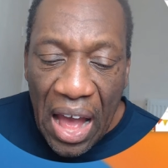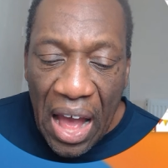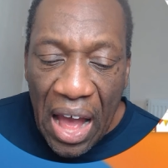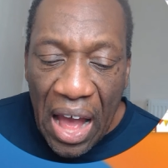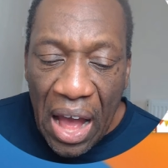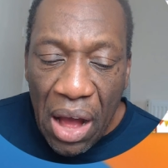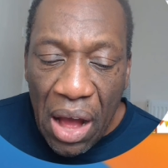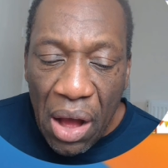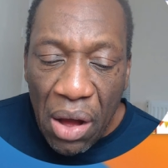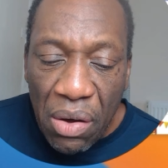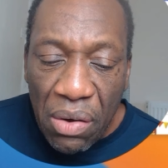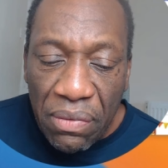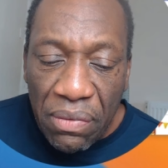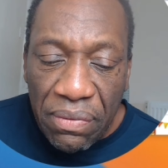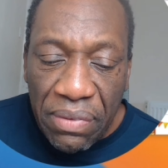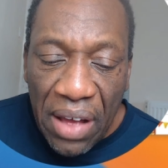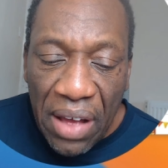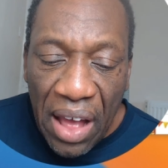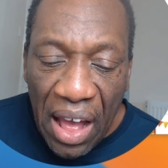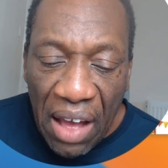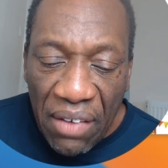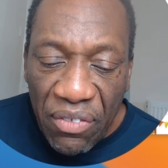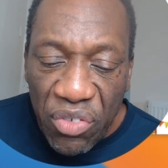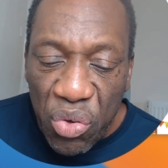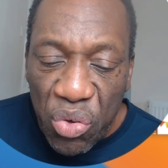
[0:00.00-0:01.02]

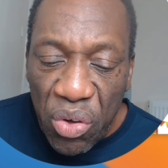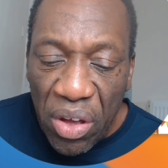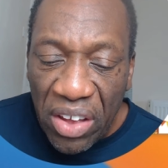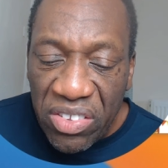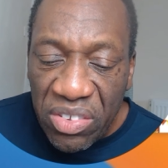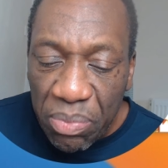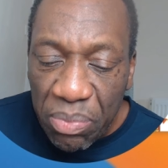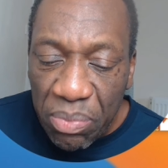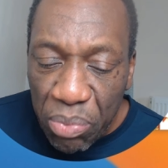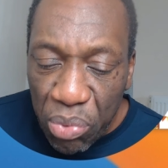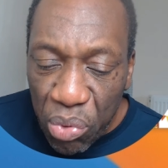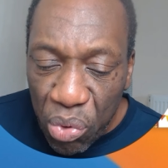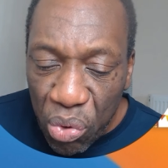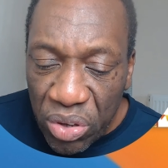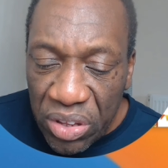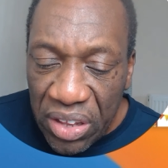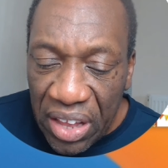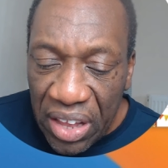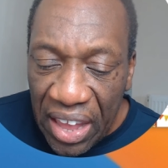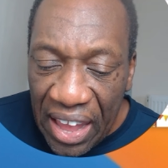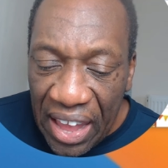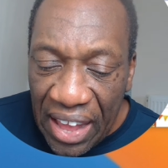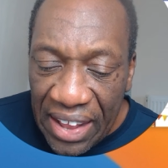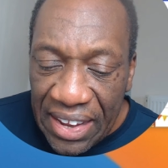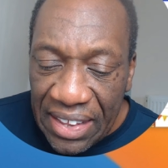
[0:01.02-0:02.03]
Have you
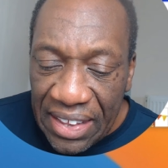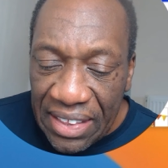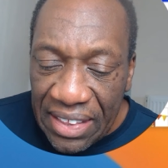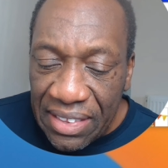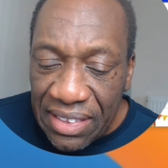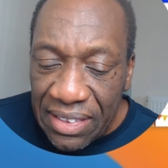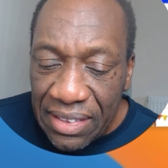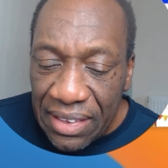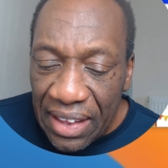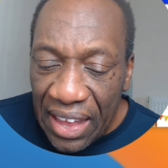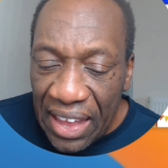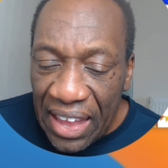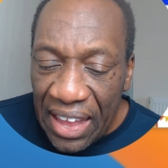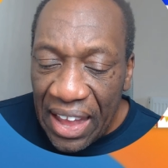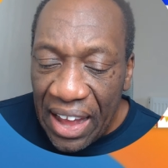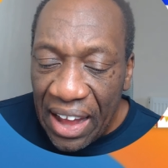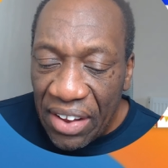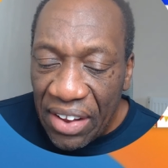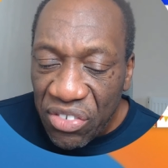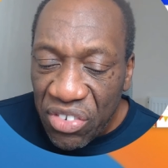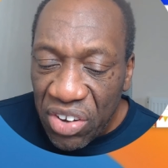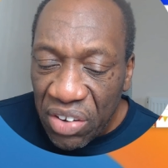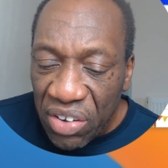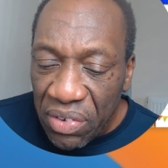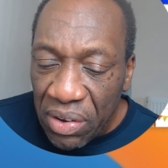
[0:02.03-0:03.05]
explored any
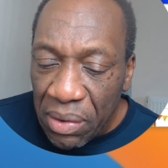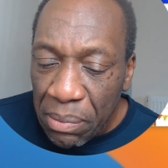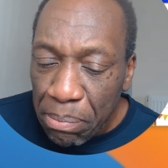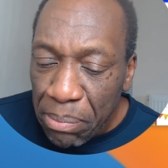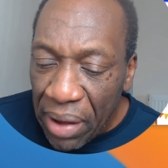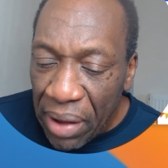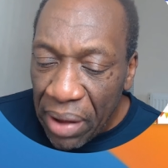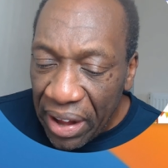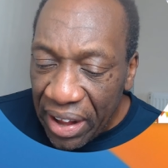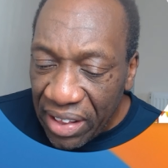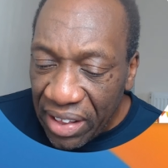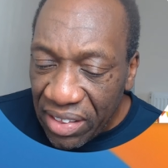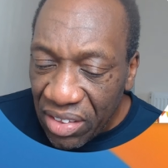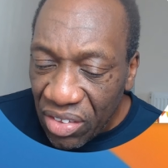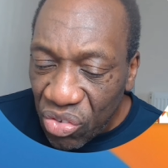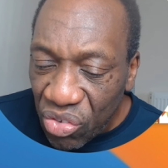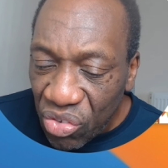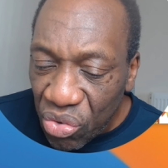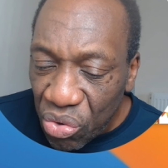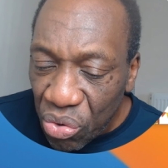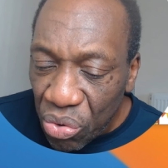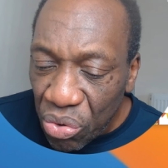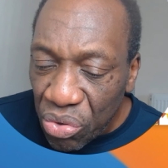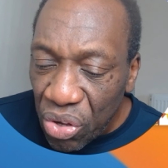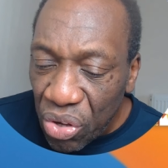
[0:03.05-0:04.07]
AI-driven
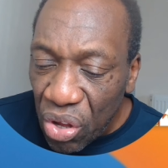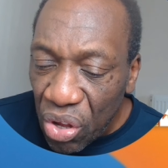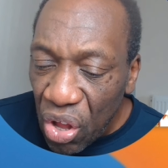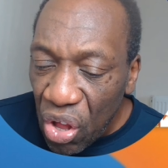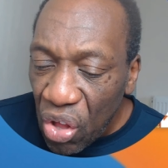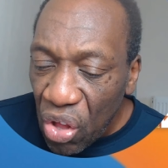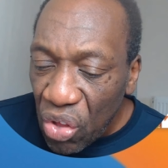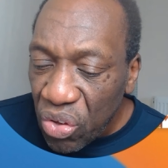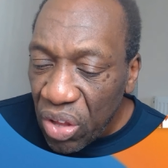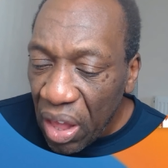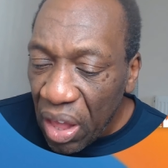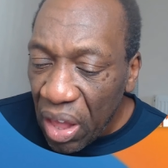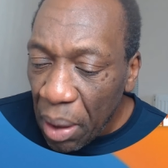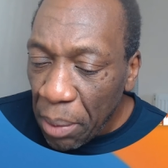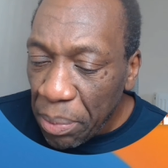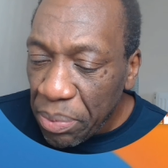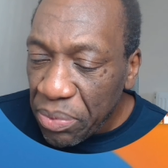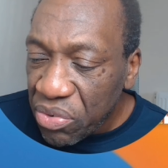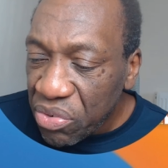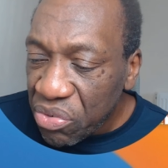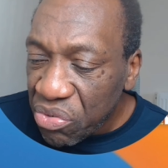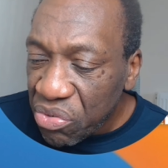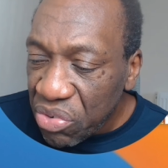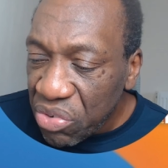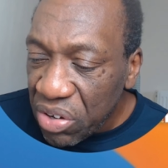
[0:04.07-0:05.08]
marketing tools to
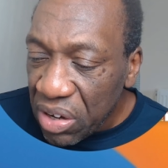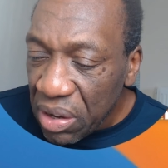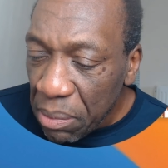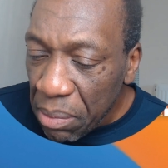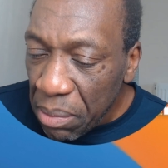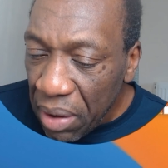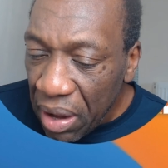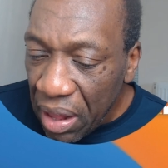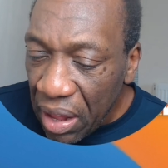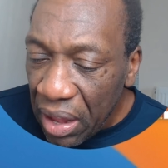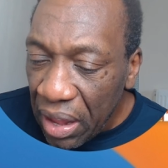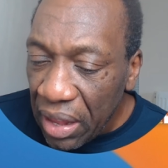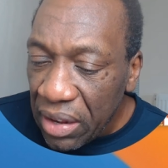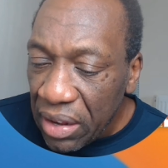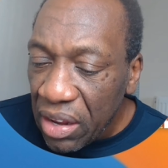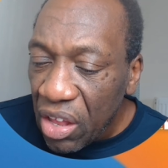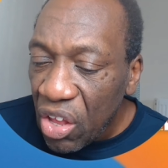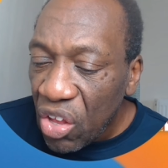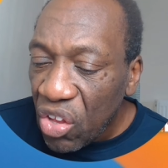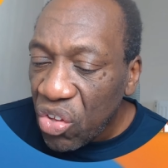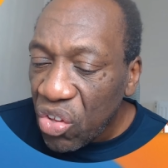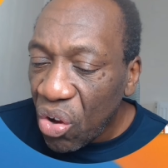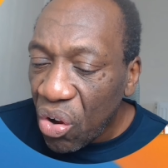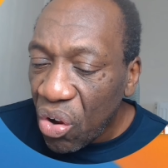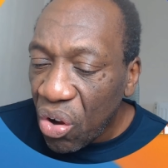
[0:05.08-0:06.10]
help
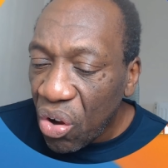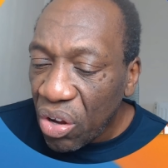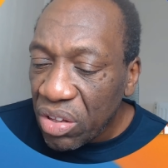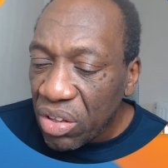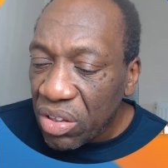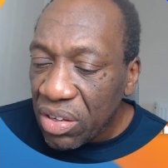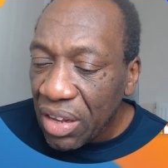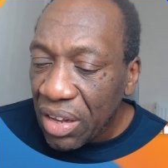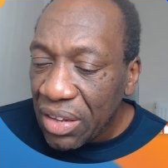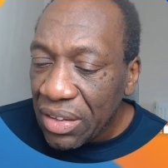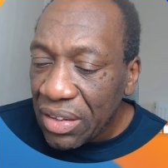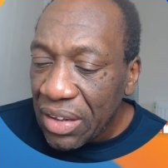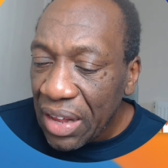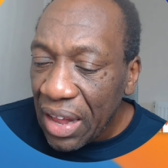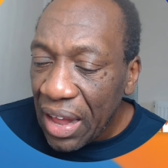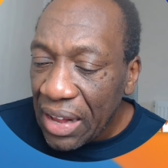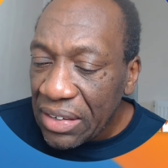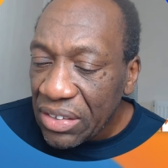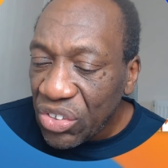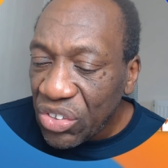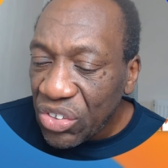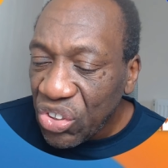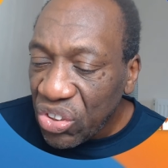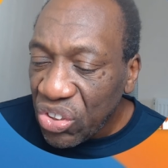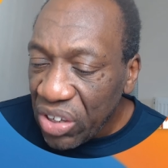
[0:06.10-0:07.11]
streamline your content
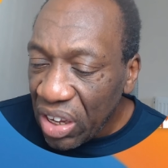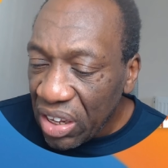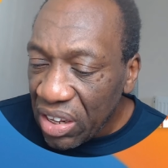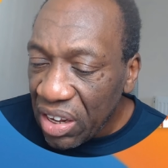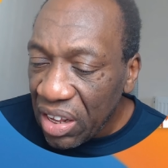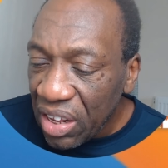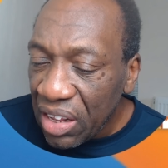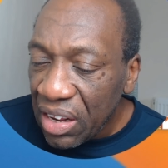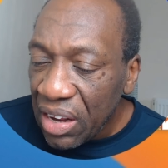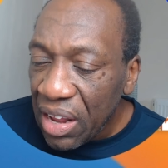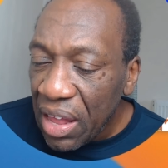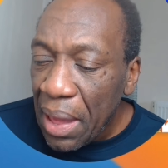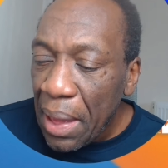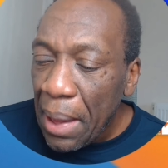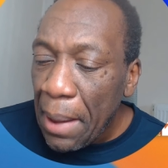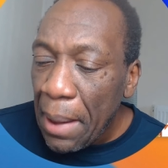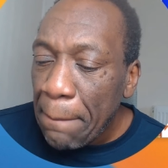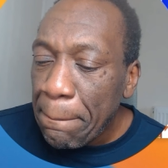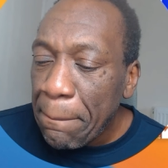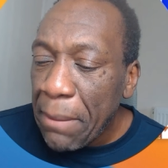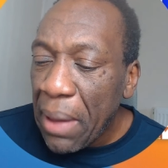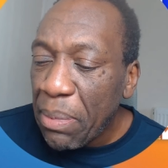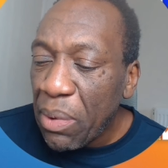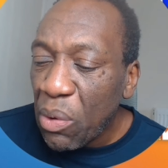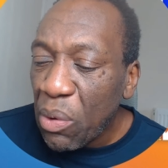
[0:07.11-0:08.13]
and scheduling?
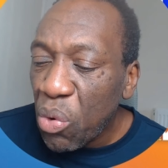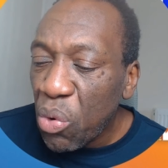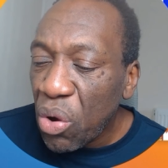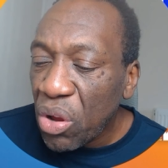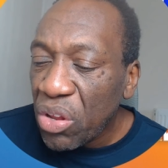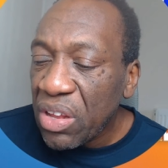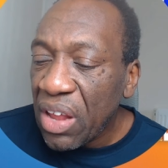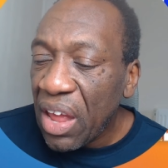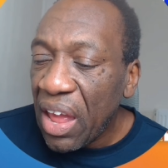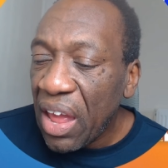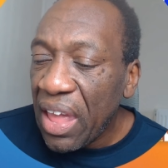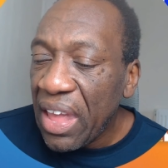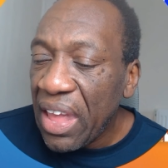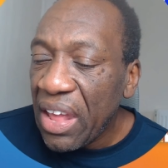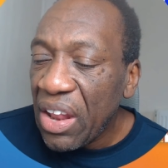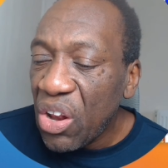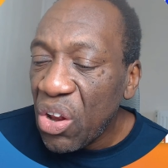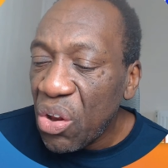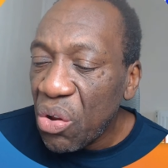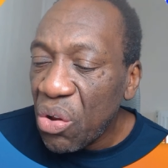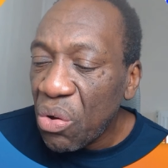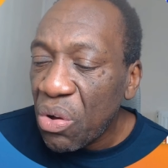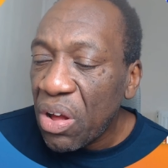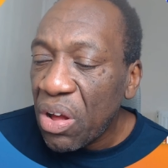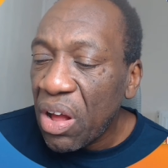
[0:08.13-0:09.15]
Might be what
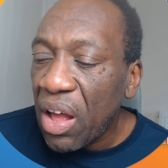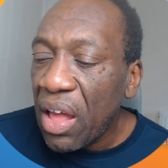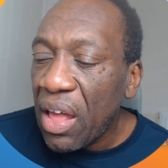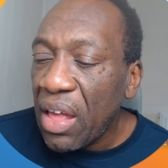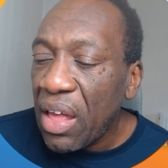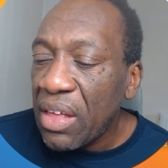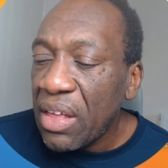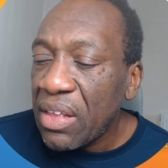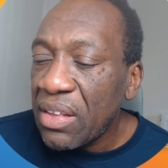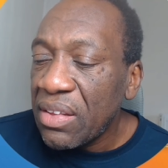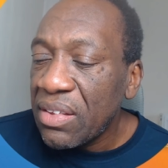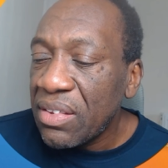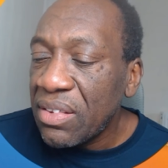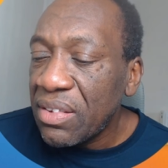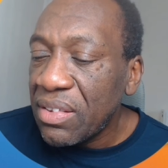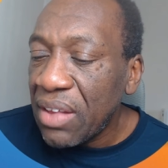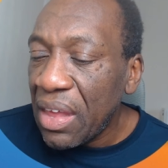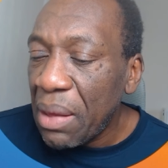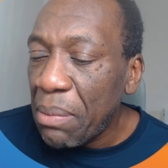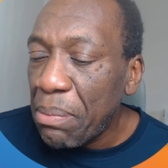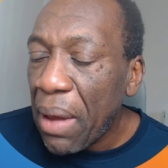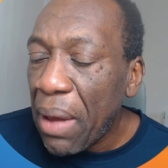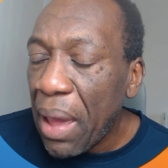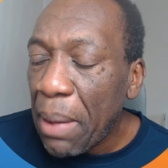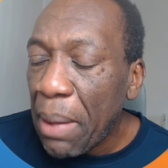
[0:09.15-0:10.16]
a look.
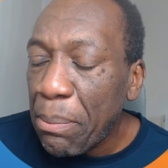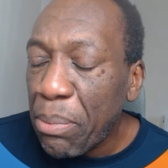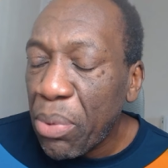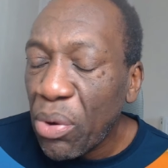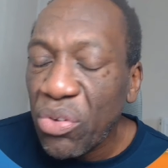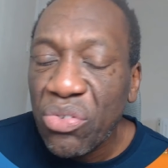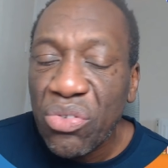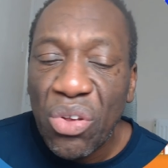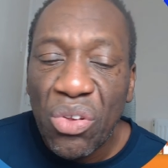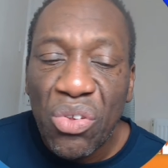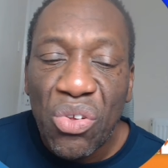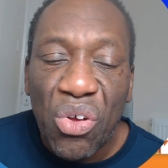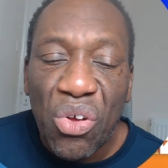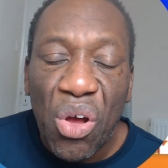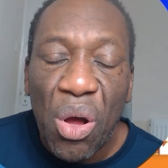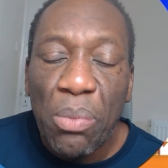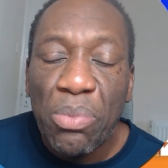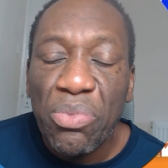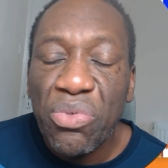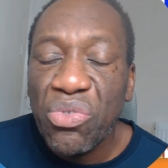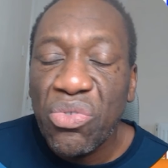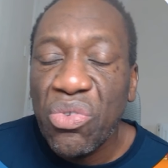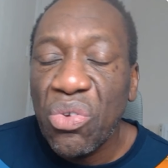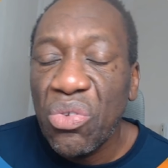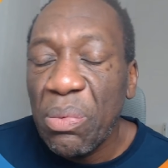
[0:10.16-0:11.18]
Say by
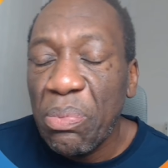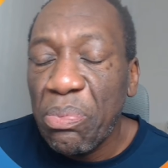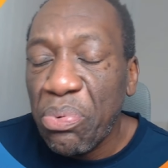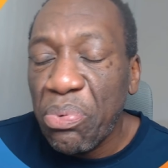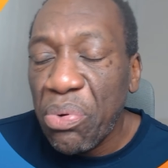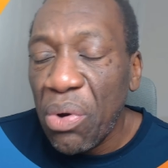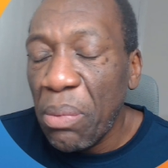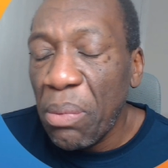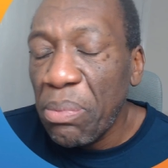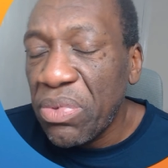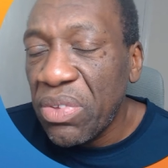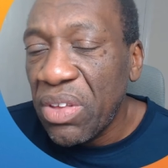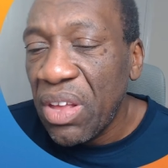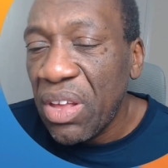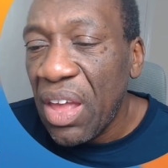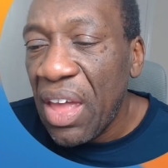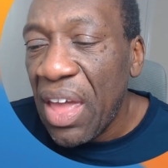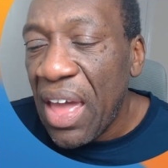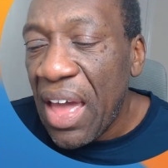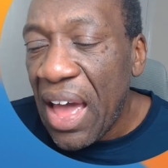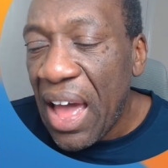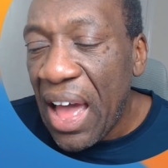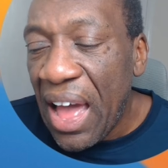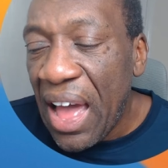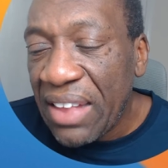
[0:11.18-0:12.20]
boss.com. So the prompt
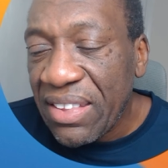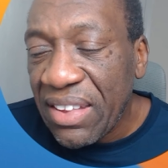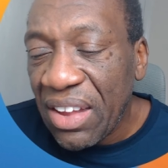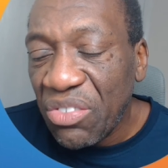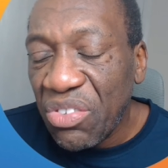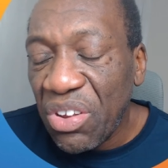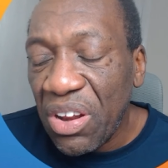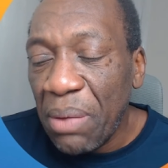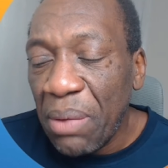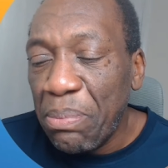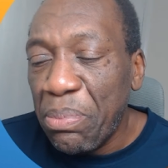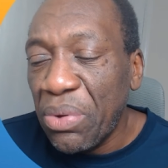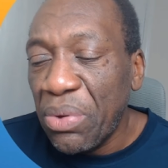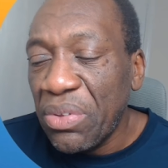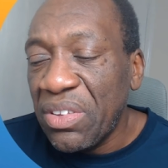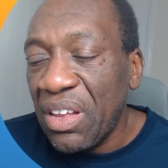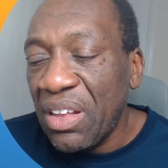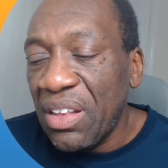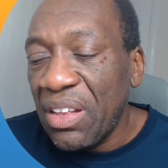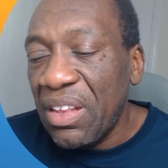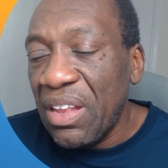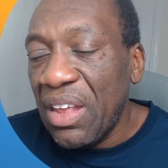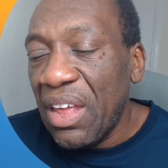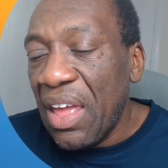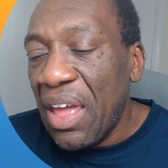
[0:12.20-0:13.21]
has actually put
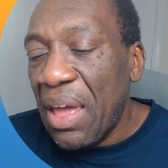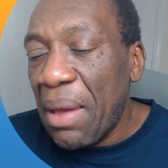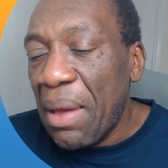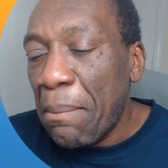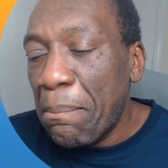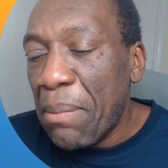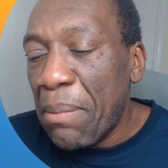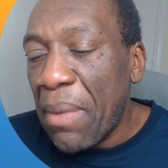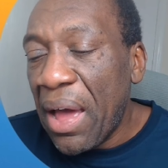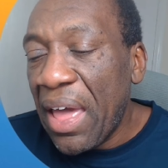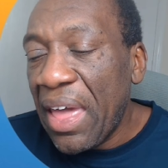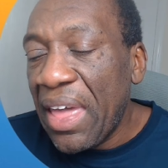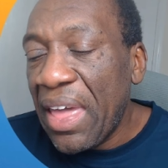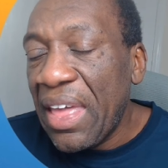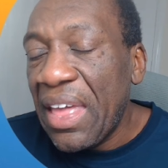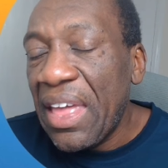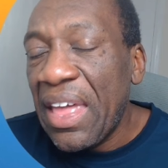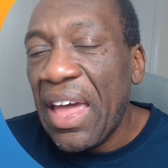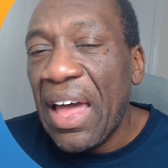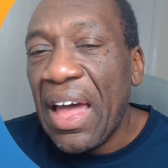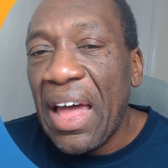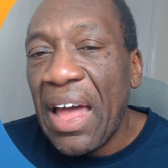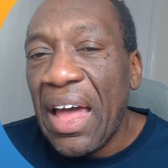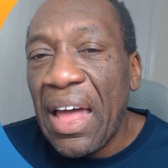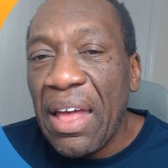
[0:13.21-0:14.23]
in
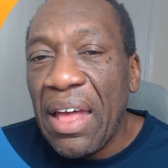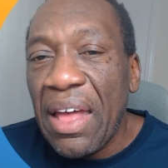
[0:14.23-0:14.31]
my